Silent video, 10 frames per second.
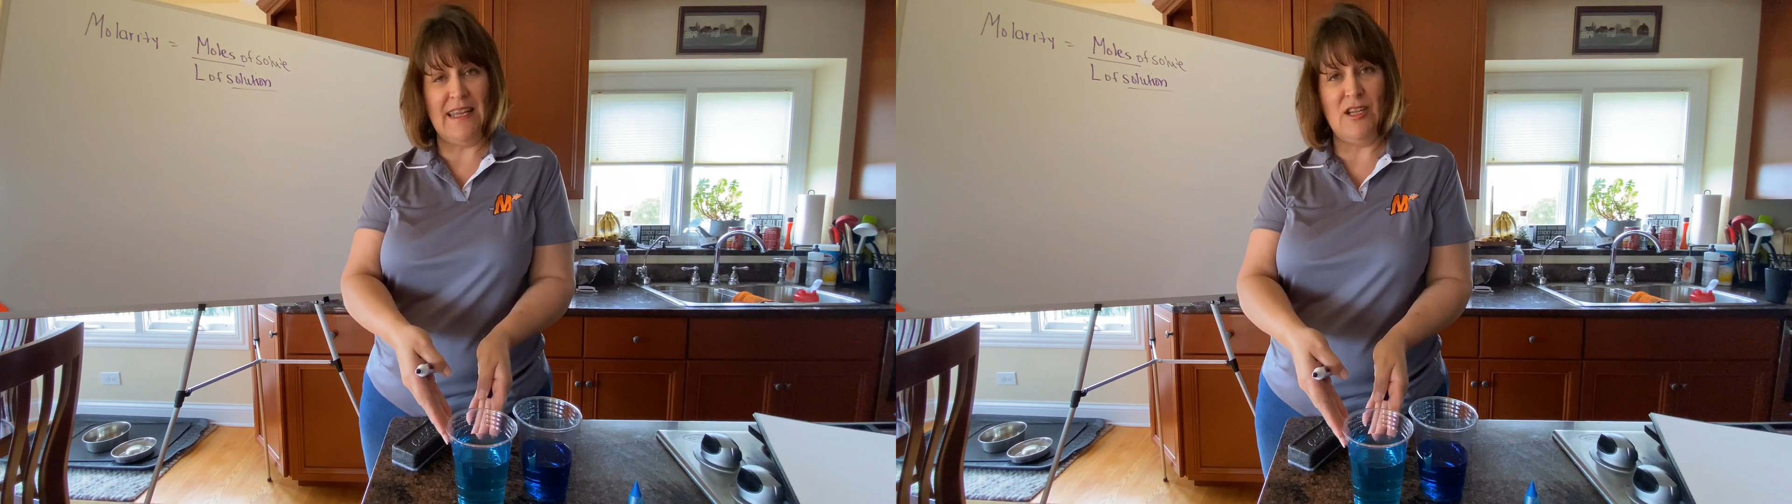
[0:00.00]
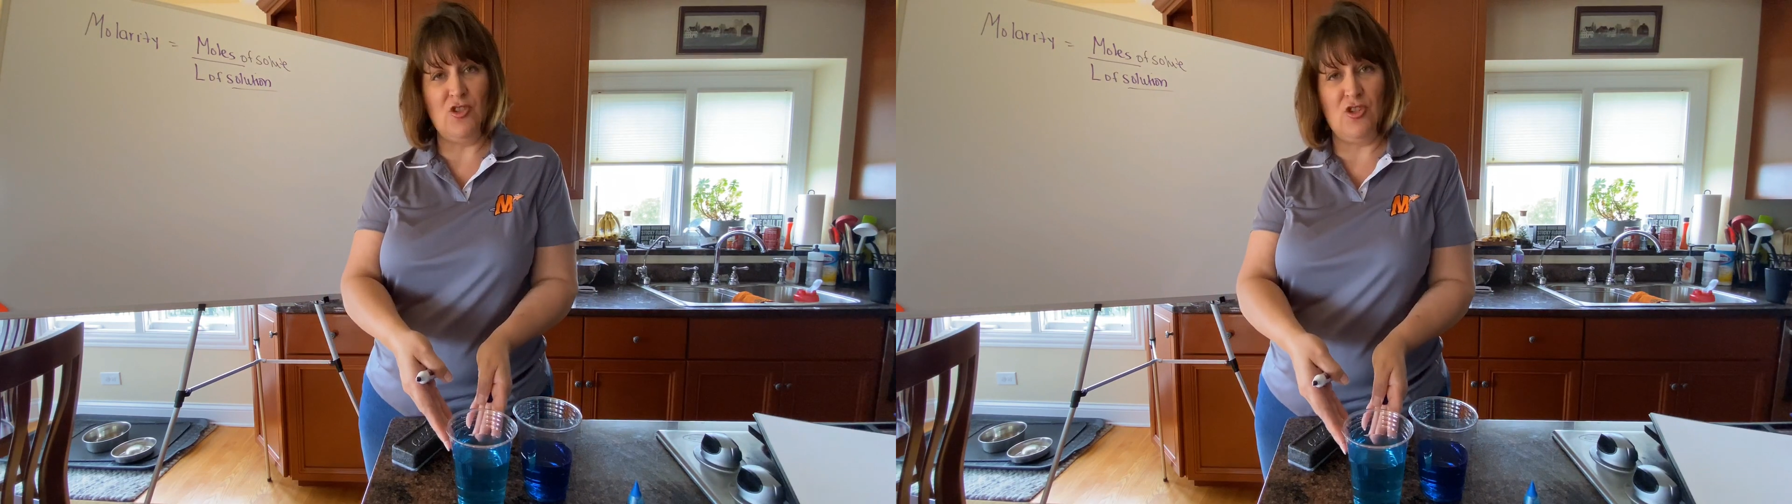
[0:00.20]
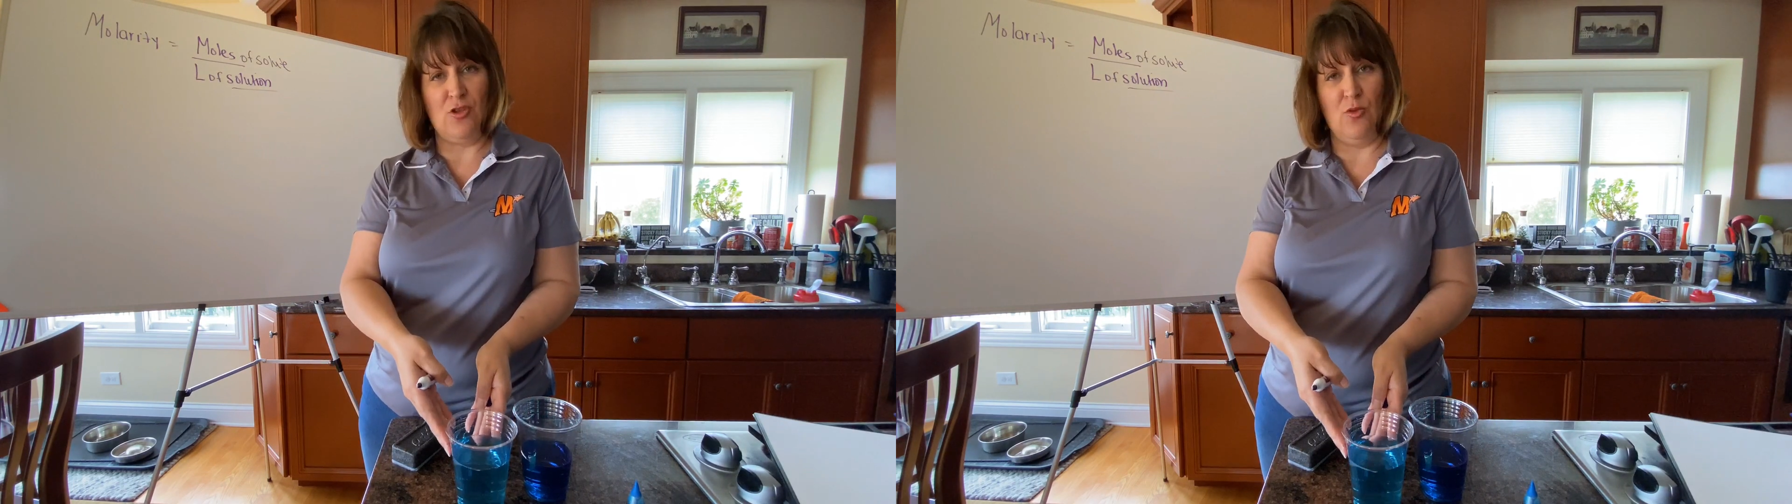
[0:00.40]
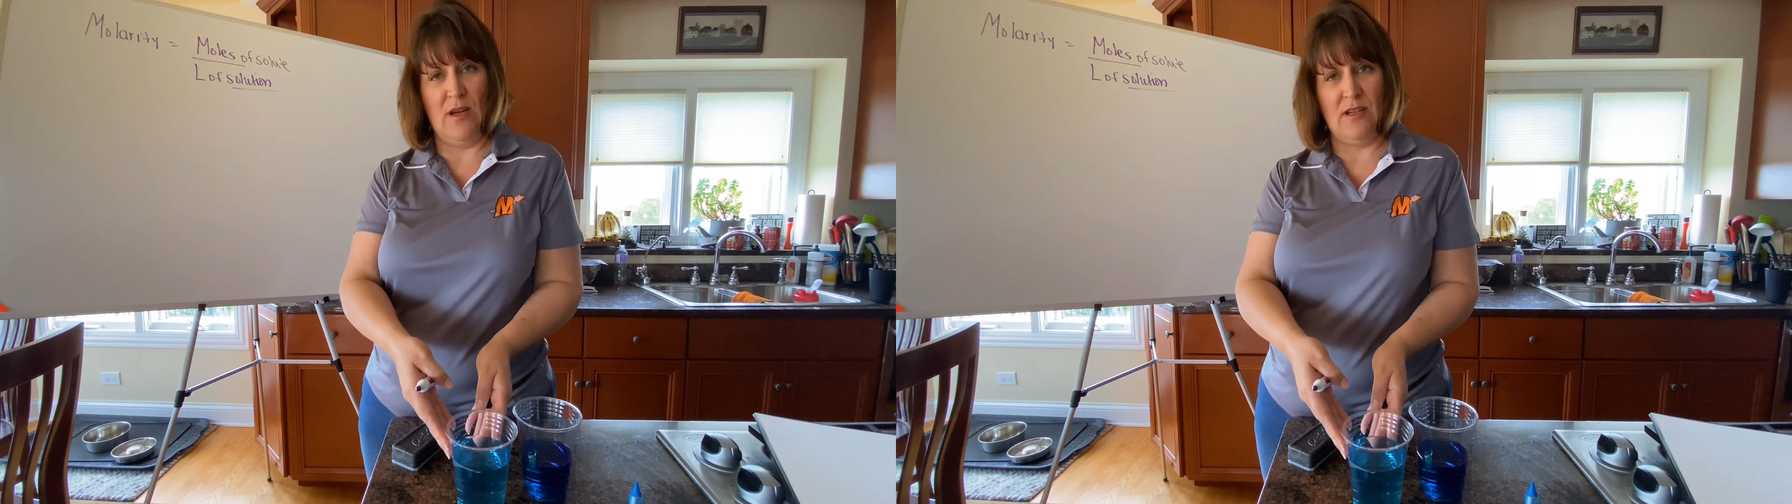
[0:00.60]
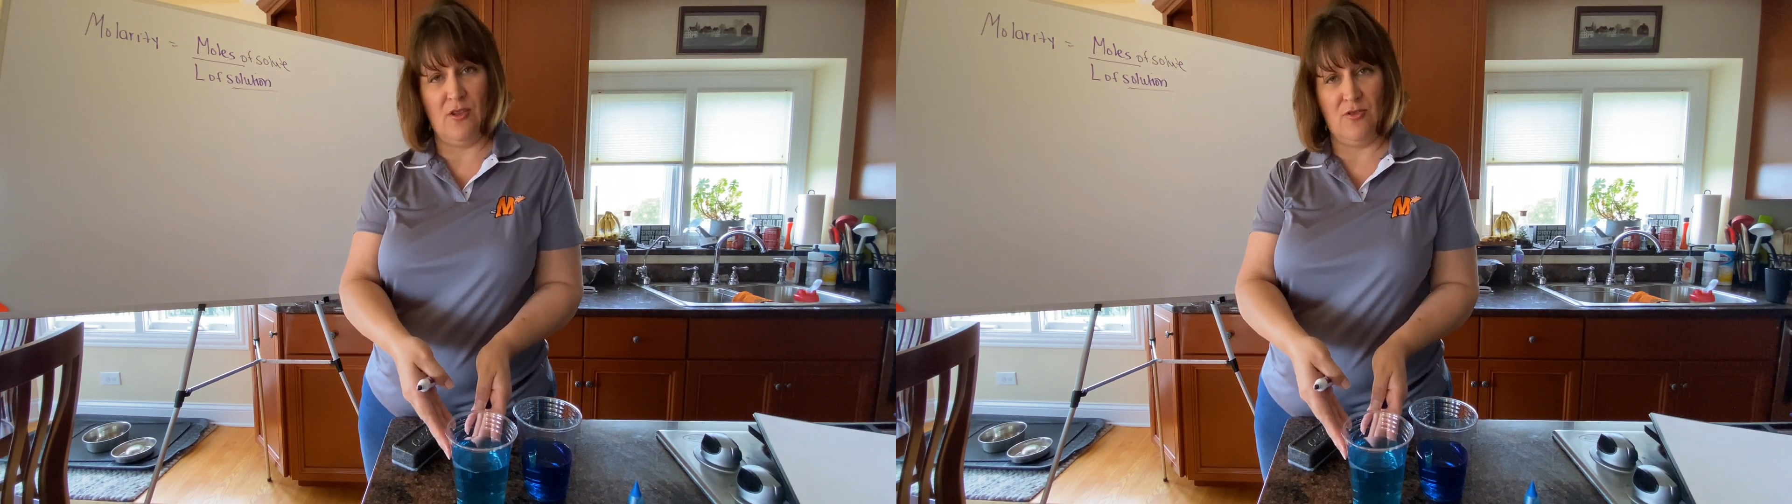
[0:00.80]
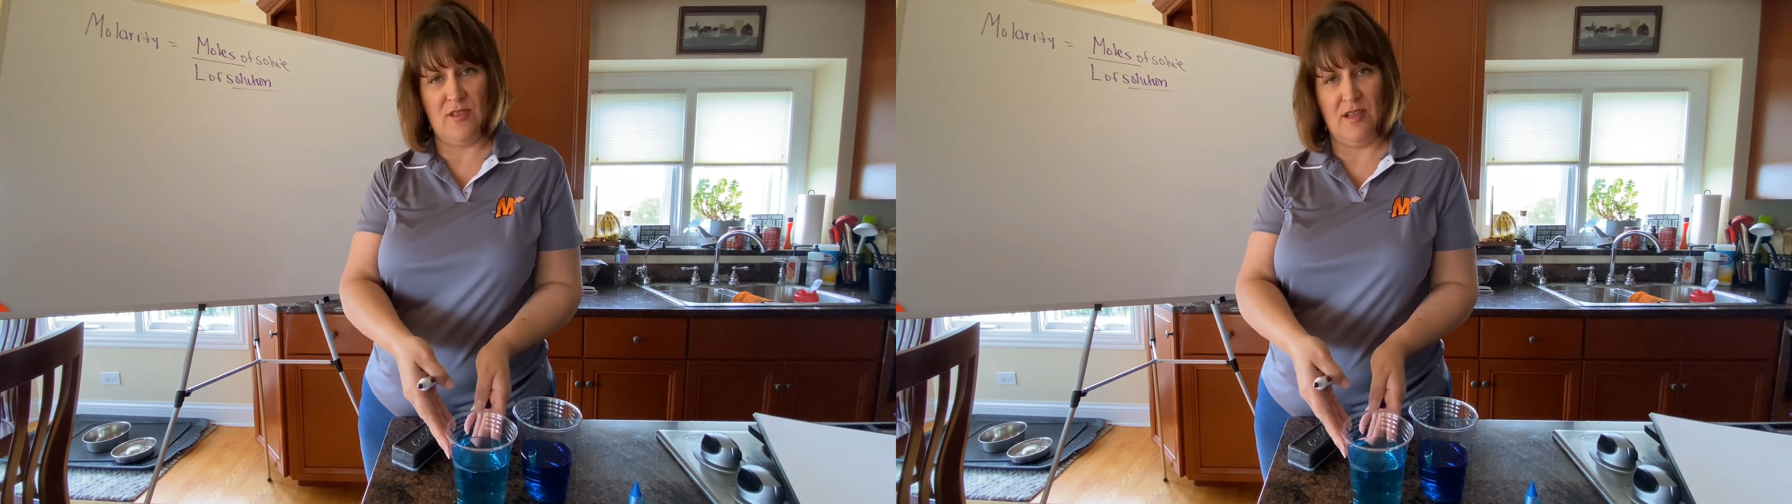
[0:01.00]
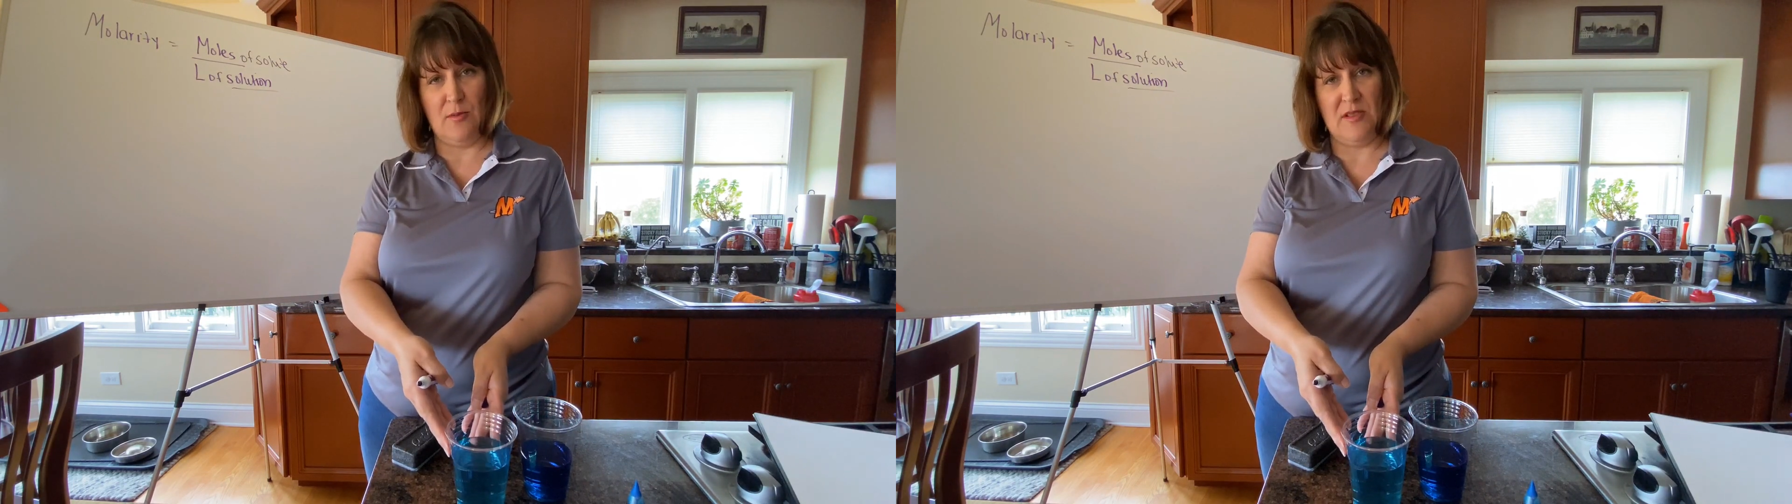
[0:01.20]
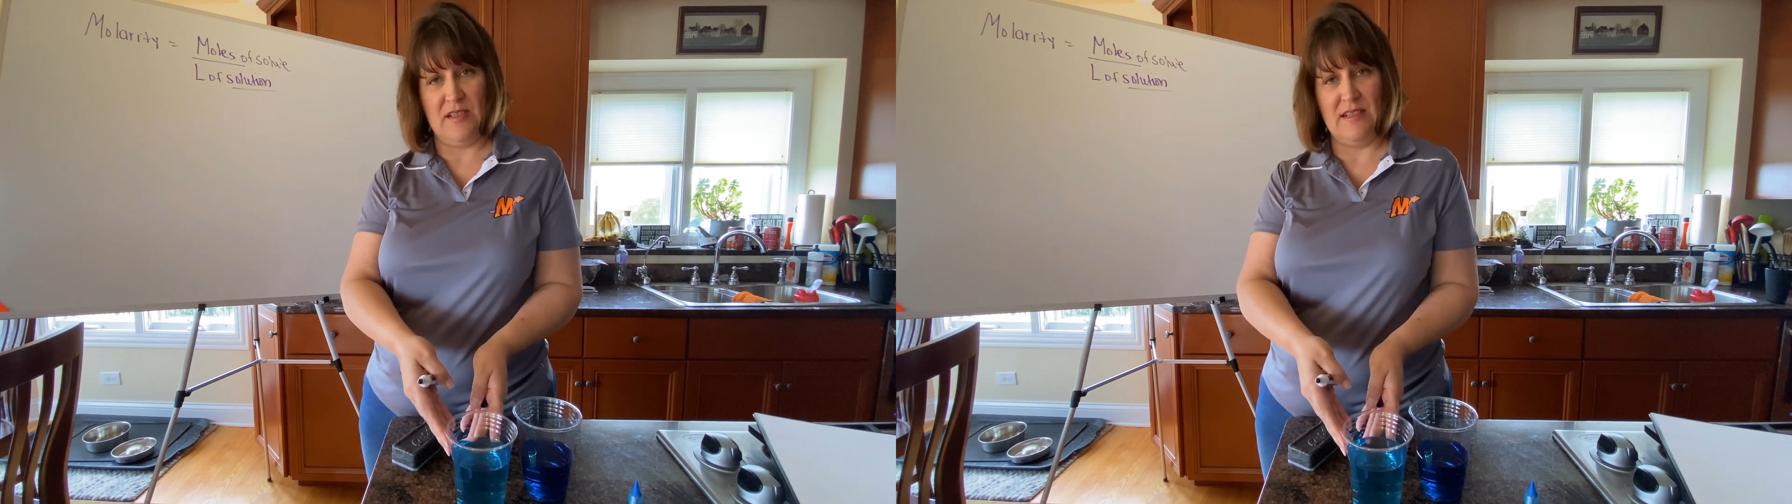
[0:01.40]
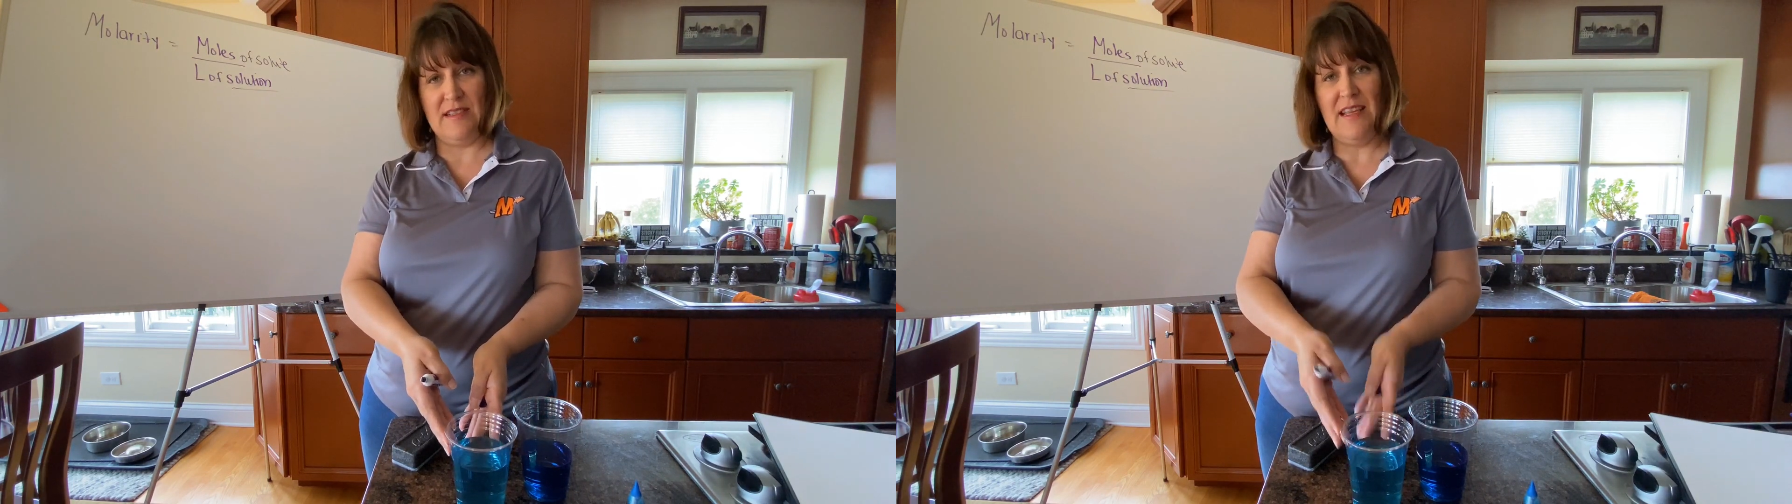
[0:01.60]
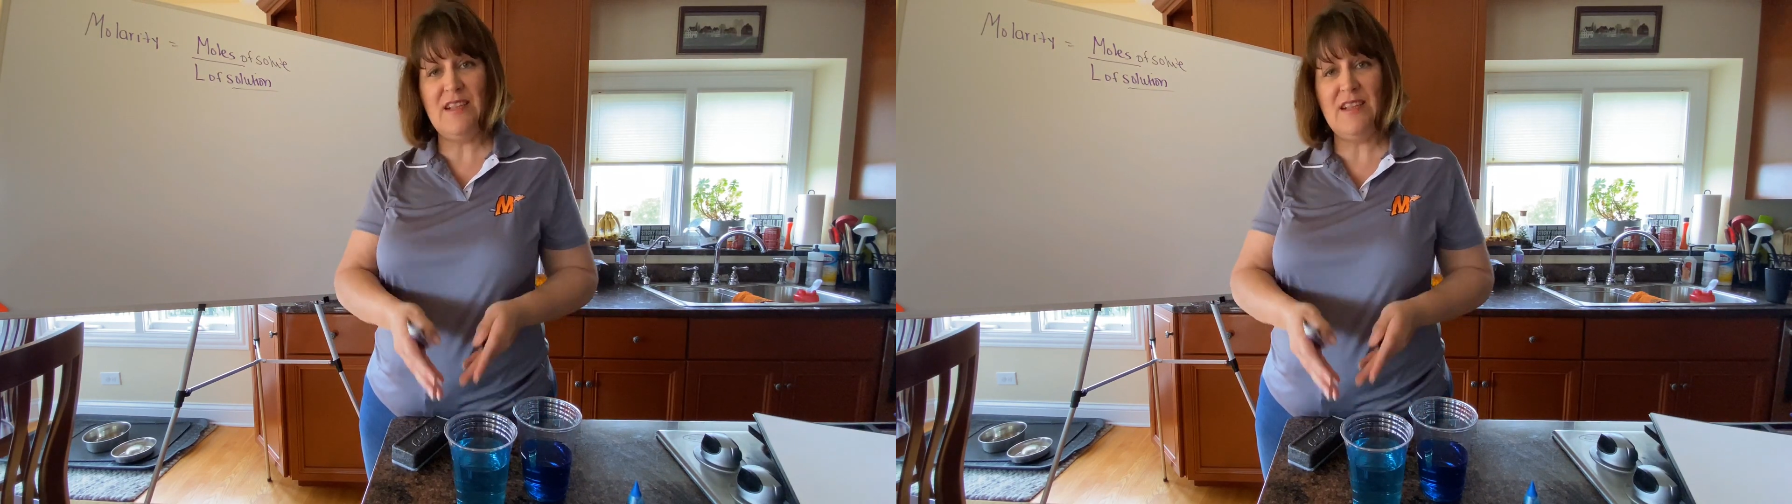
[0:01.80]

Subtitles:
into another substance,